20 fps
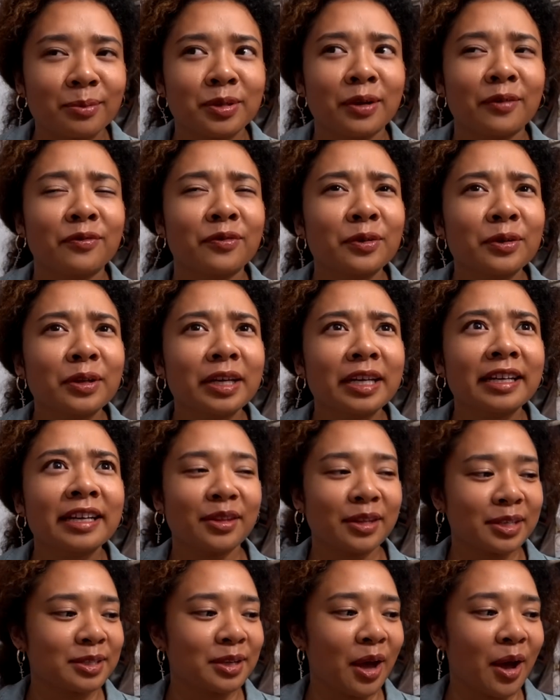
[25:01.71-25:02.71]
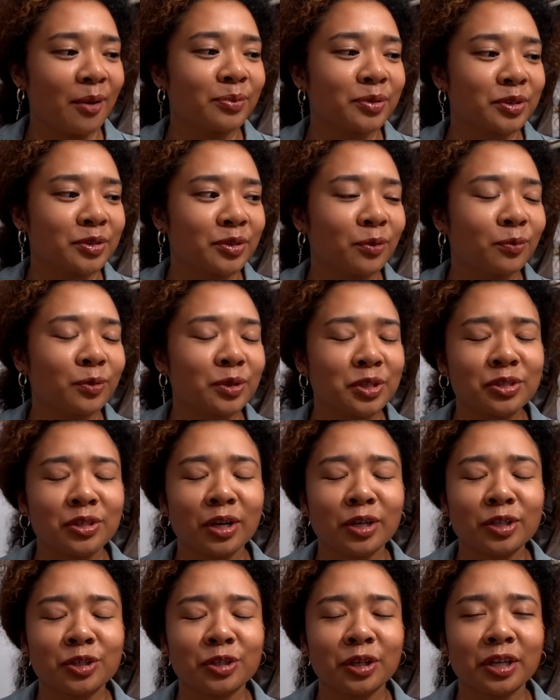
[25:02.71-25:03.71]
So I feel like this episode was
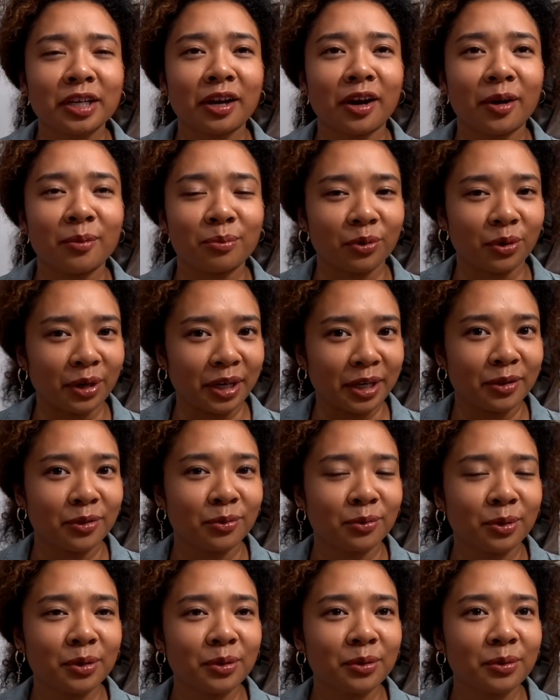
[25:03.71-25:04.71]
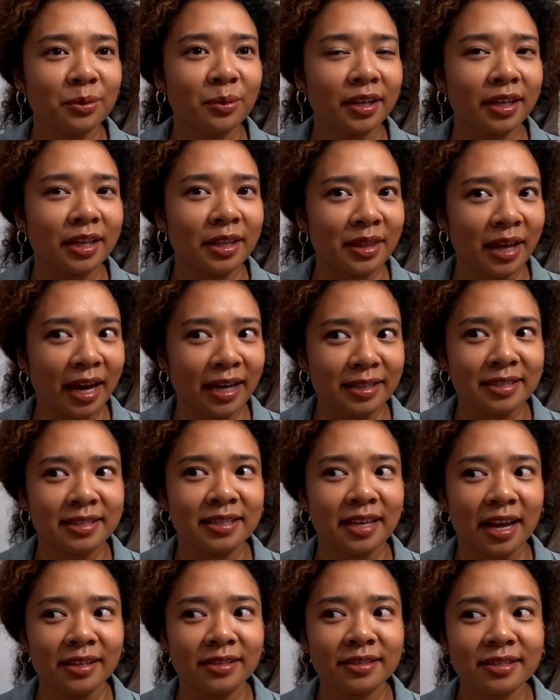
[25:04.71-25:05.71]
such like a breakthrough in that
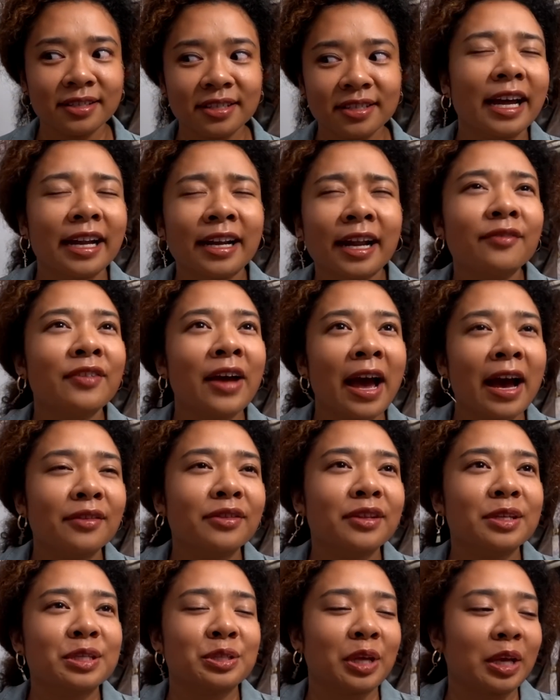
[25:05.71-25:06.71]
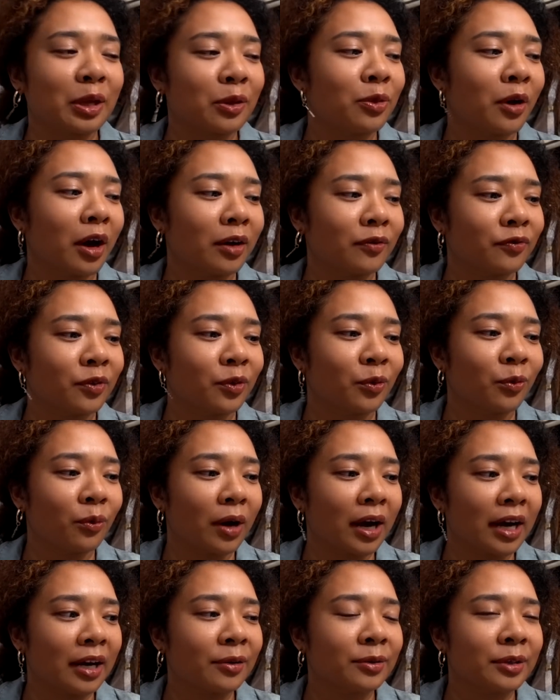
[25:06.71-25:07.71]
sense. And I've had this like thought for a
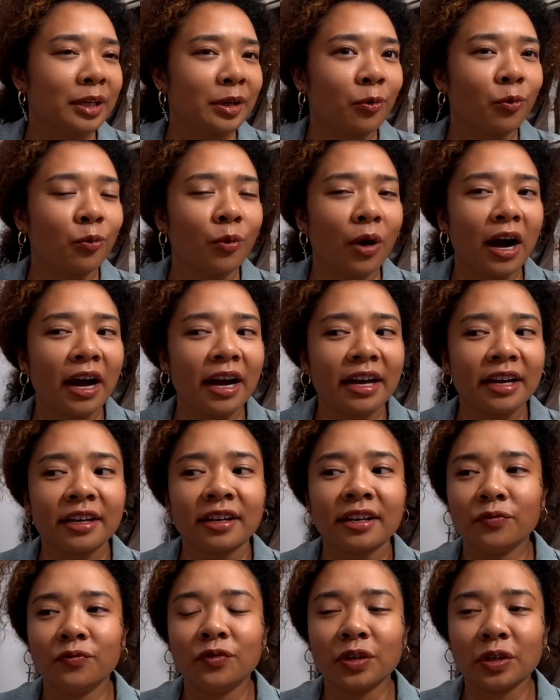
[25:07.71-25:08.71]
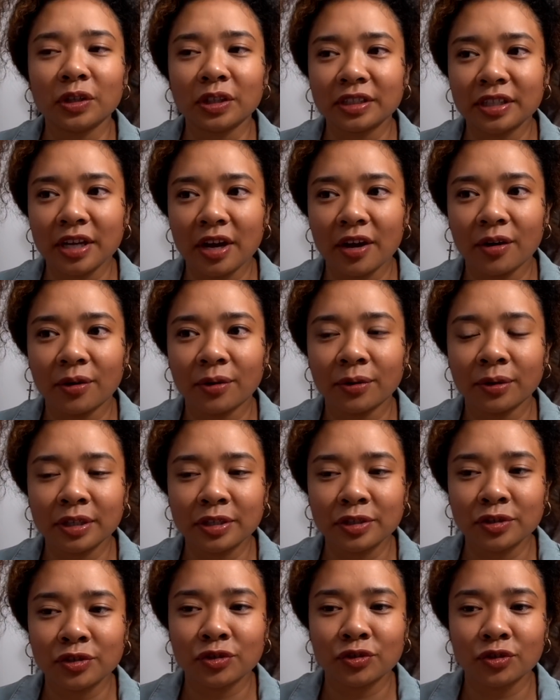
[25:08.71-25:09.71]
while, like why Villanelle
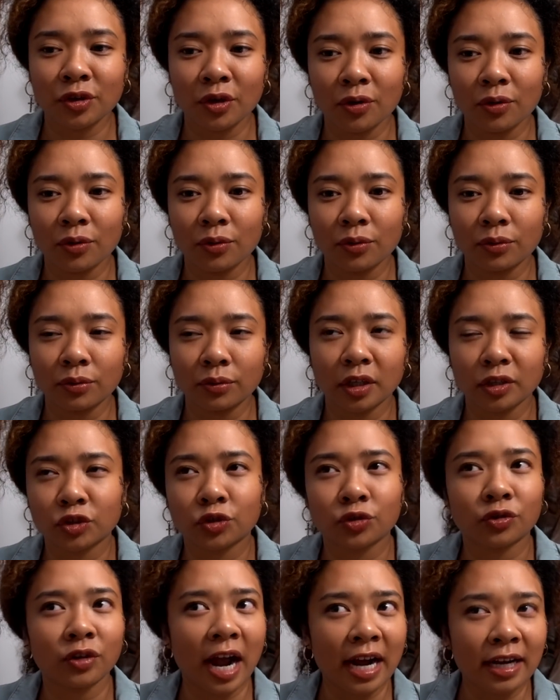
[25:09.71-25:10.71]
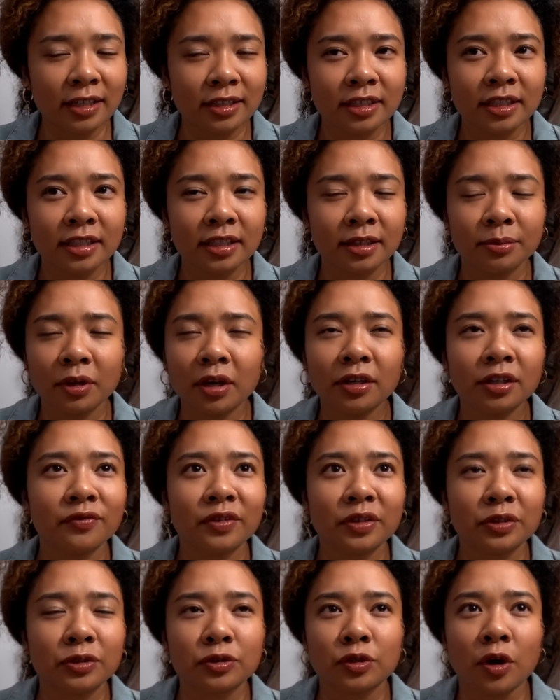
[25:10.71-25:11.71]
is so attracted. I'm not
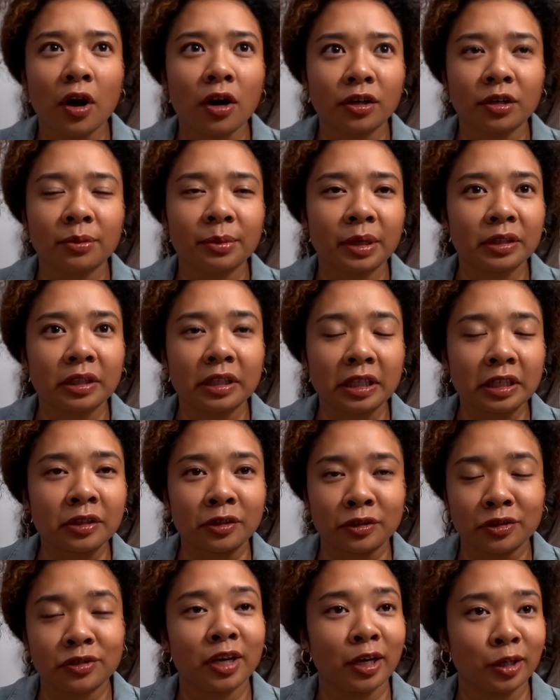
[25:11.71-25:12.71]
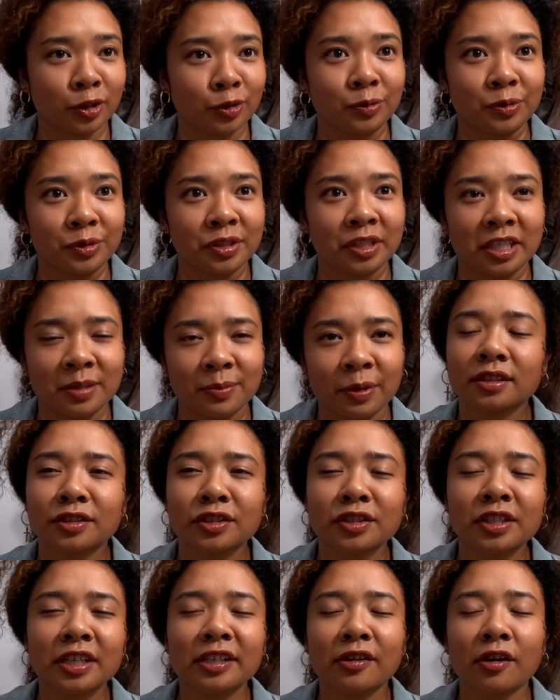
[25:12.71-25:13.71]
even talking about like in a sexual sense, but
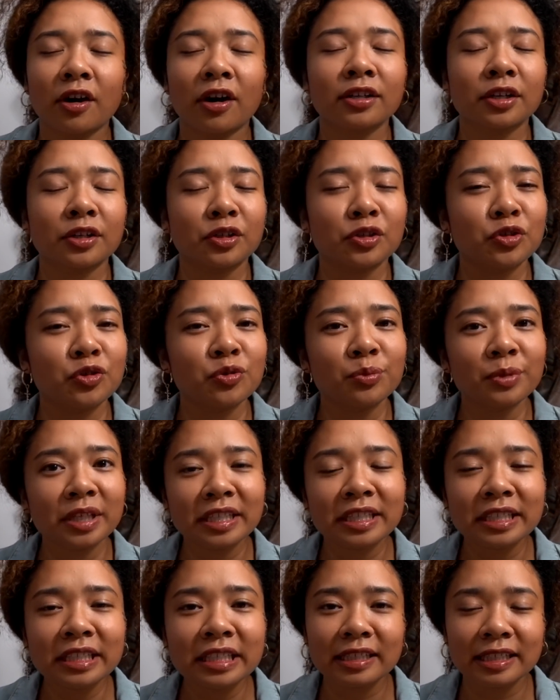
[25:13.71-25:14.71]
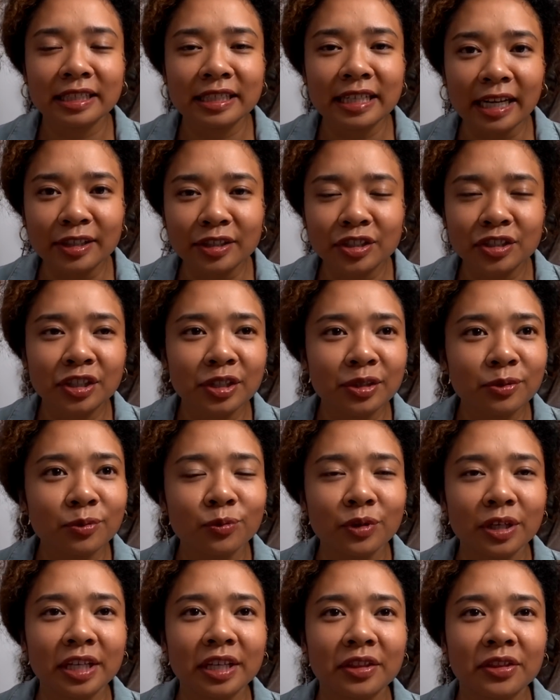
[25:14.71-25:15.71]
just like on a human
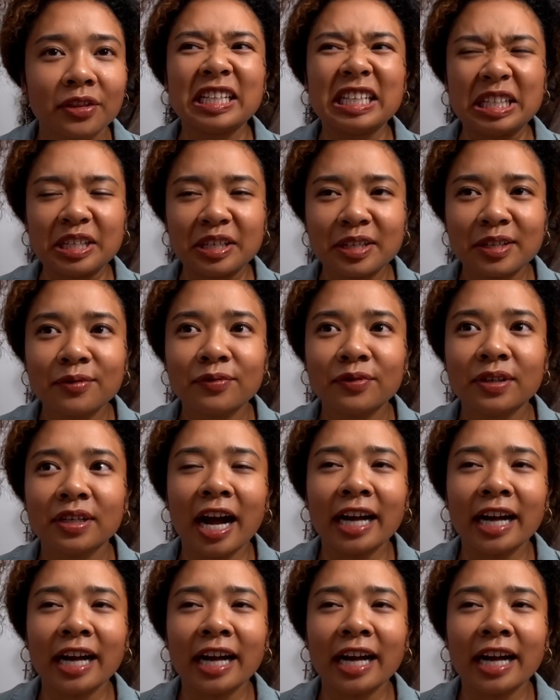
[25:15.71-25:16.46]
connection with Eve.